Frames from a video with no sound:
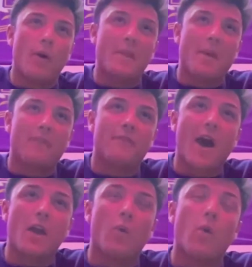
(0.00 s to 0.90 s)
Then my
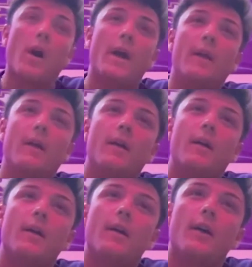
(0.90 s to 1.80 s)
final one
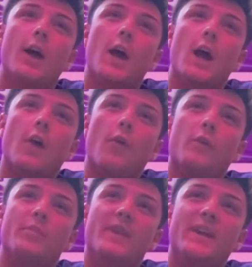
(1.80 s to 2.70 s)

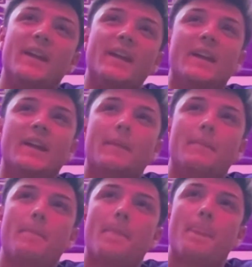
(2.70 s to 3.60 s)
would be
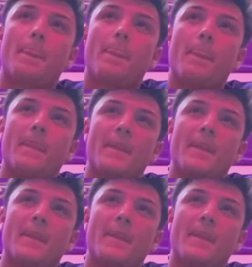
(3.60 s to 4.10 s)
The